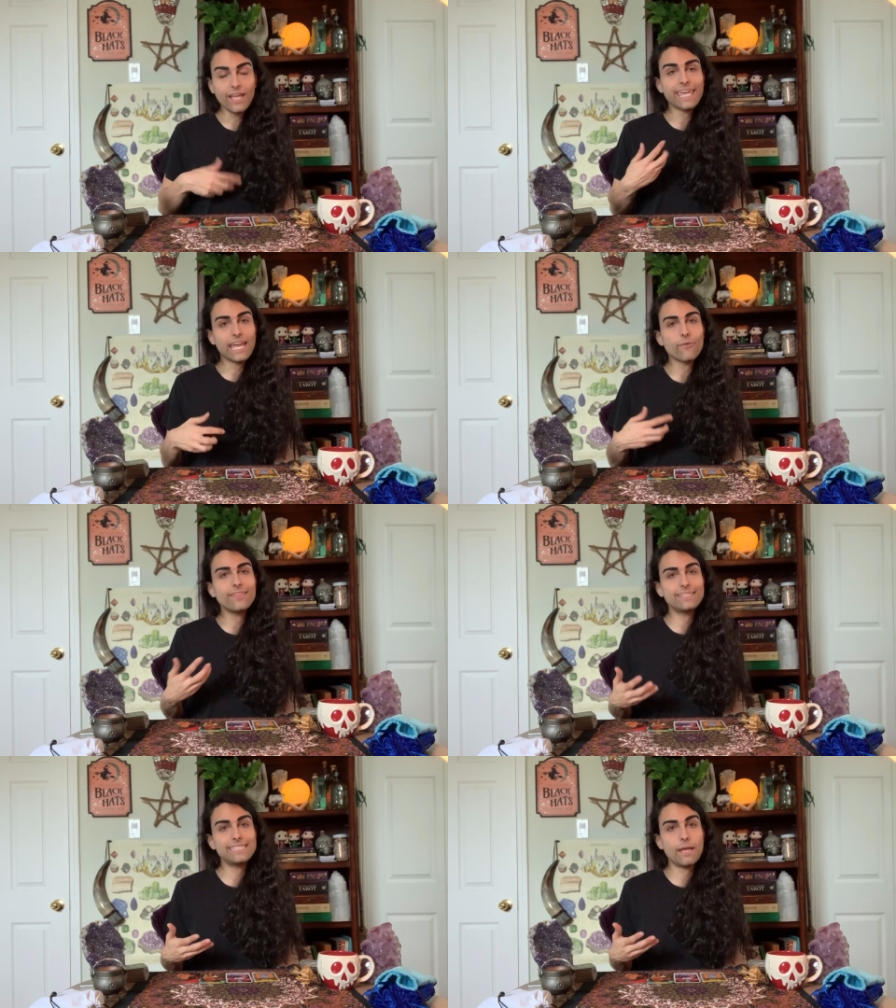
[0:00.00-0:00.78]
carry
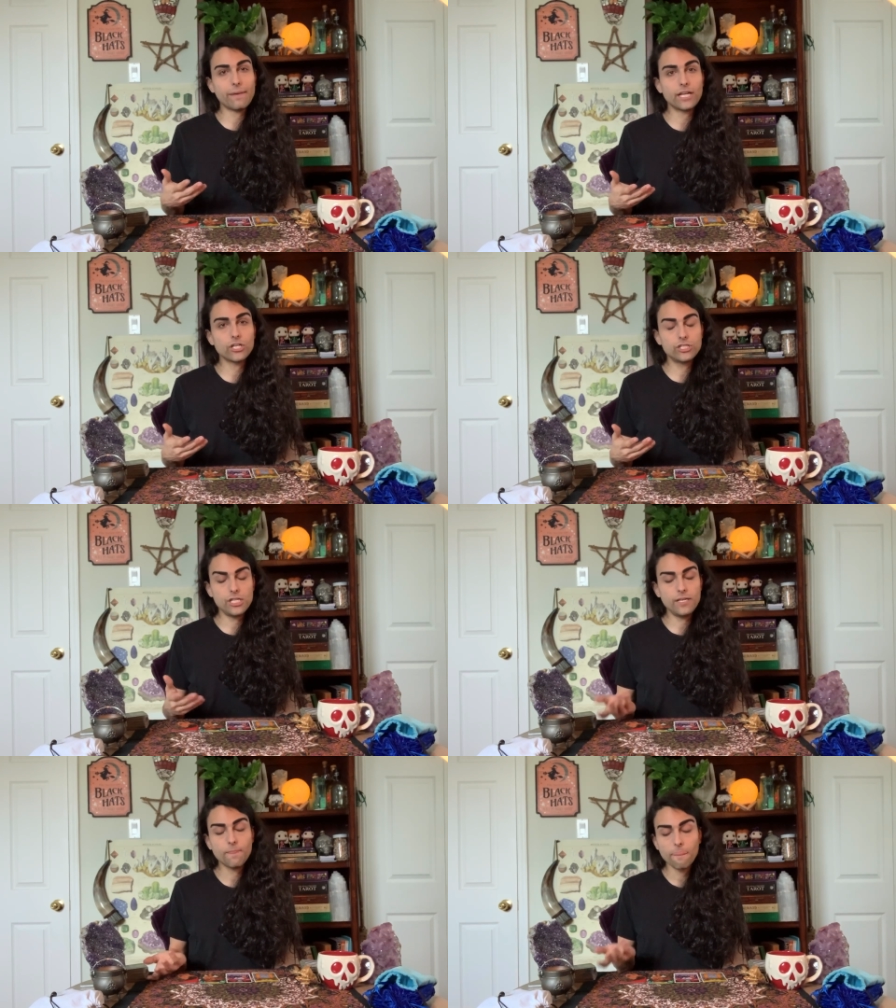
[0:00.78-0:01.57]
the same
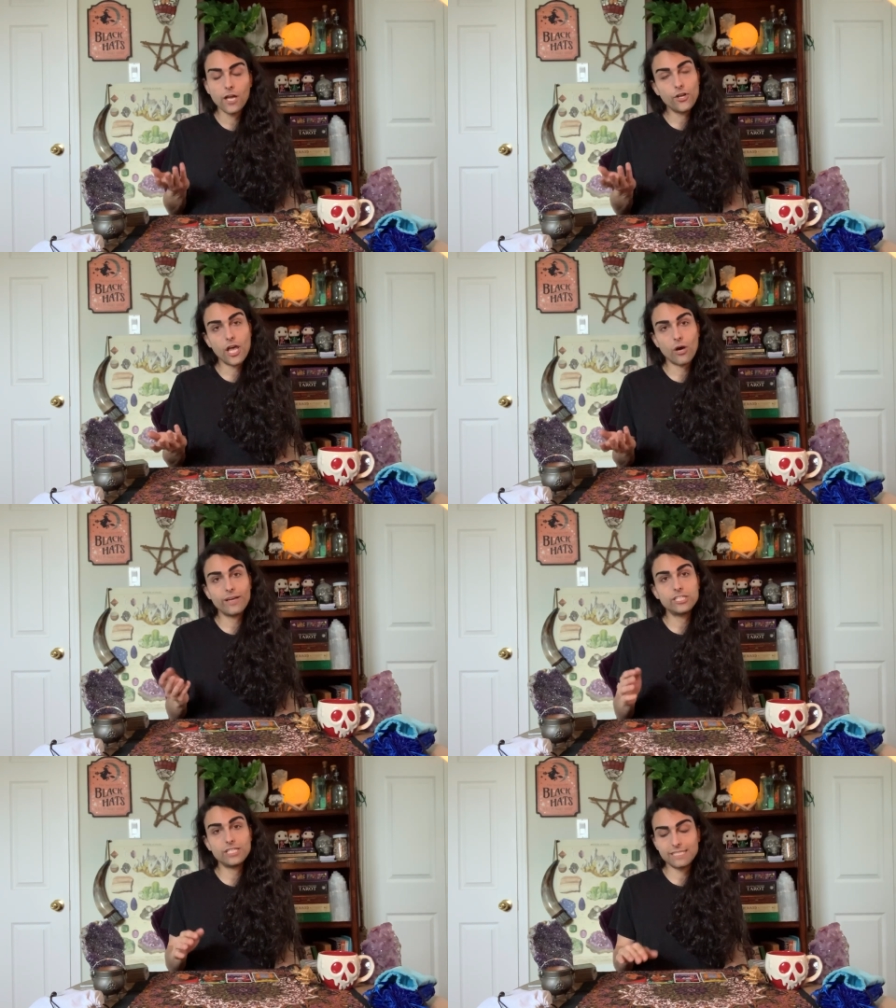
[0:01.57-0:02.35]
energy? No,
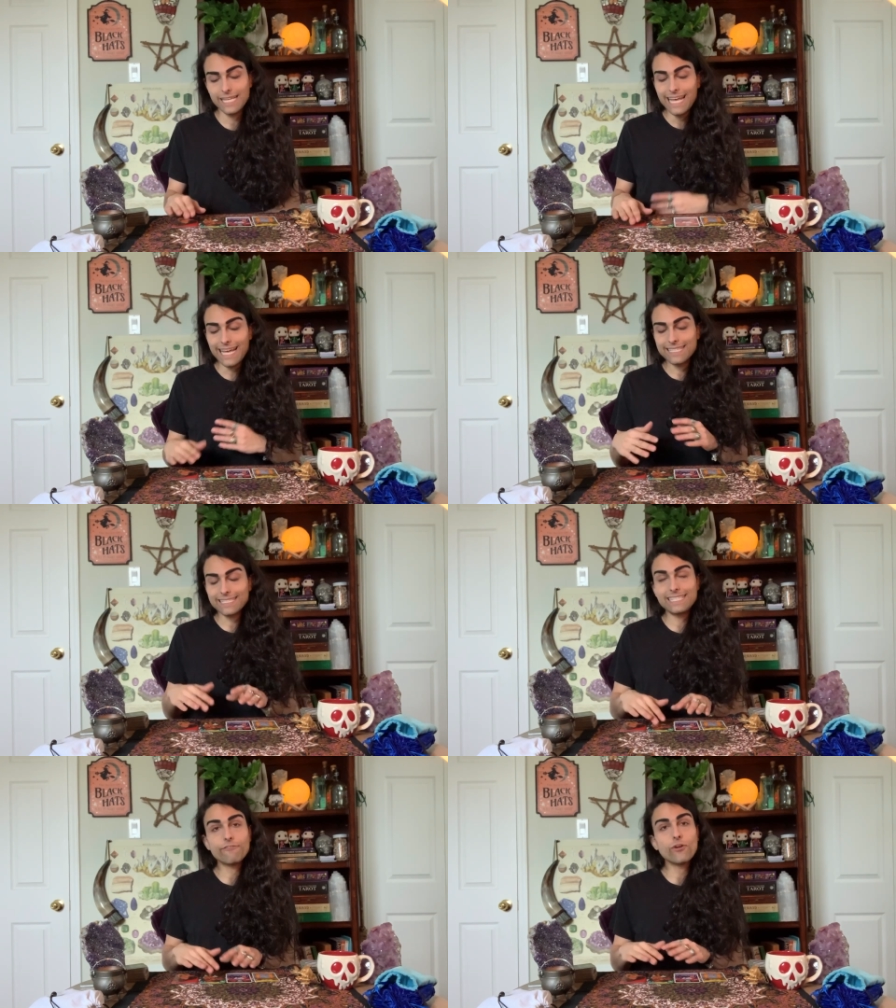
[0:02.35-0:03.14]
it just is
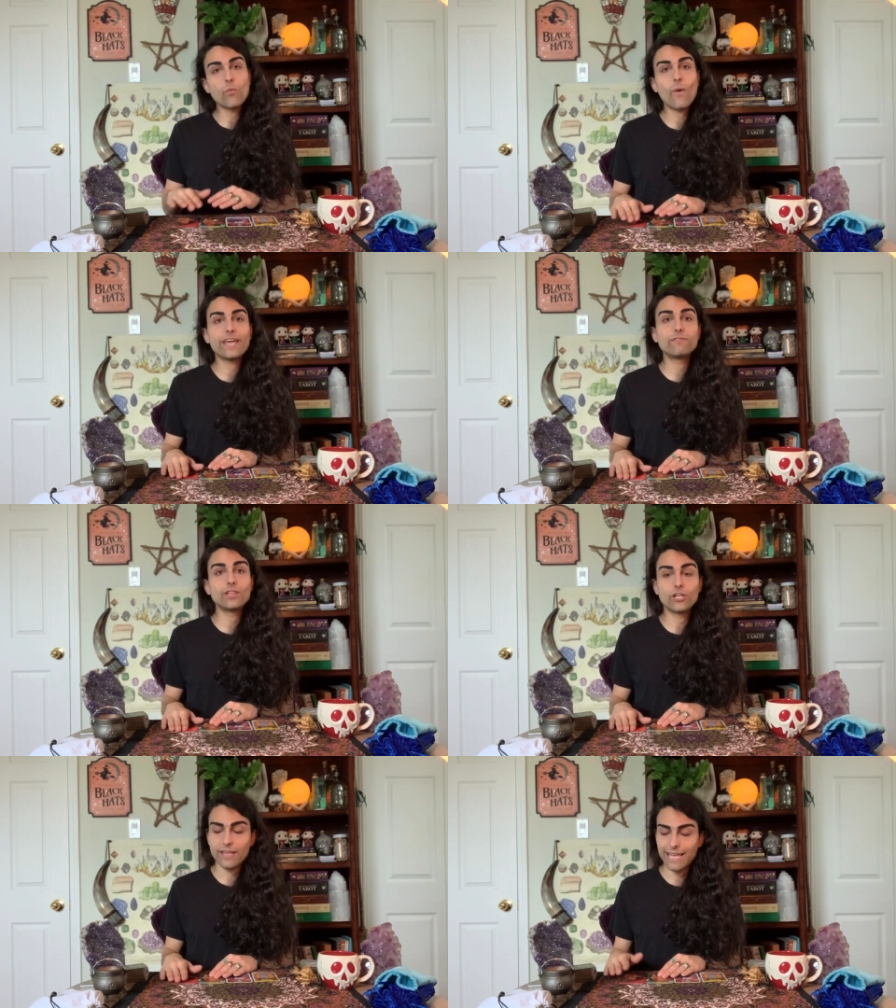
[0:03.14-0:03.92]
a different way of
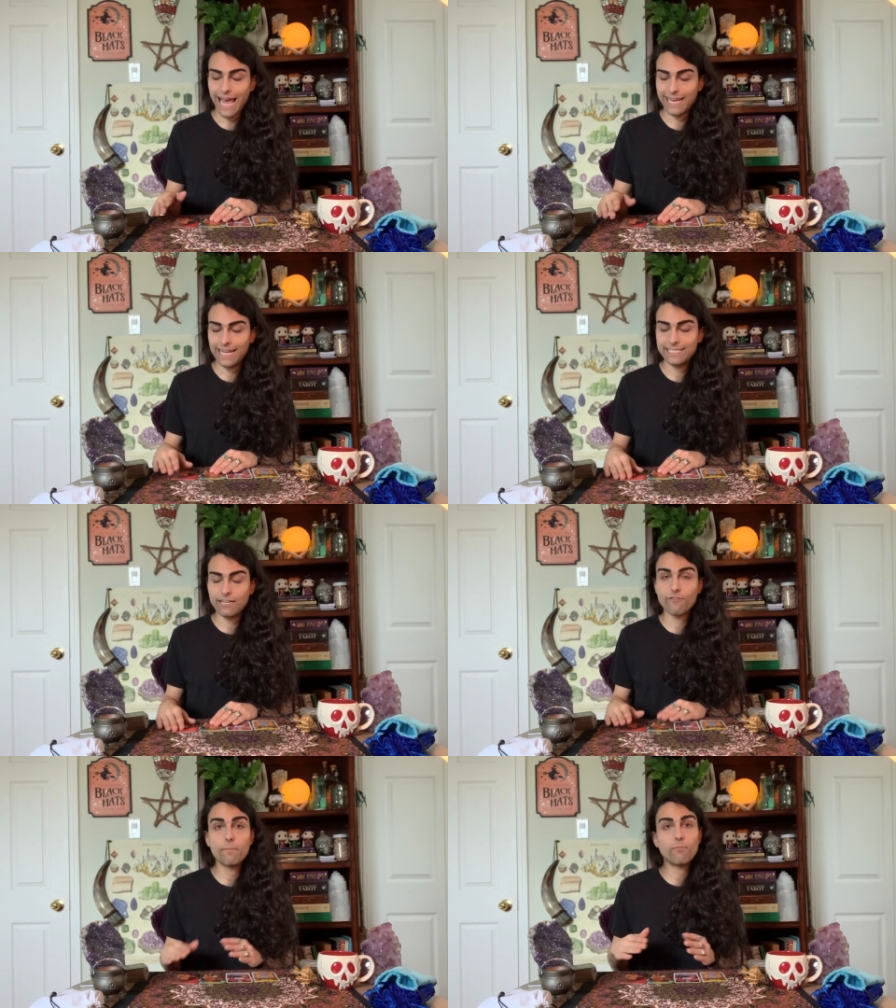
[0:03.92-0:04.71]
looking at it, a
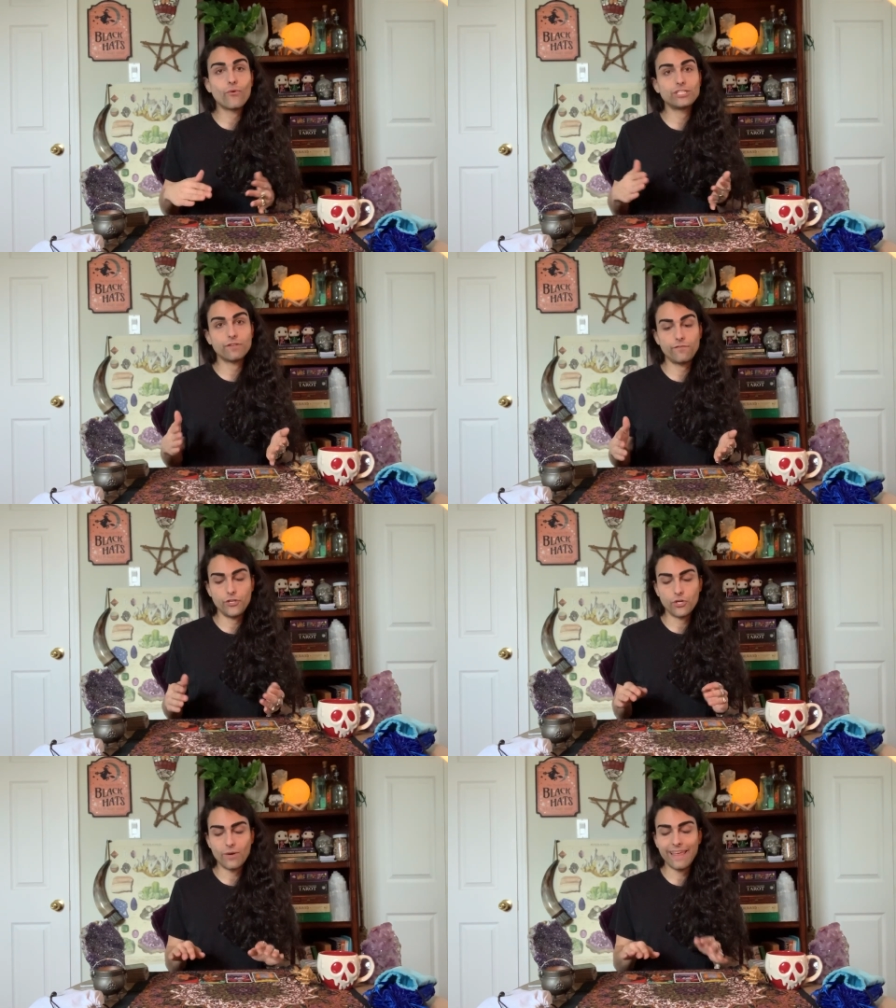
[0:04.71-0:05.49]
different point of view.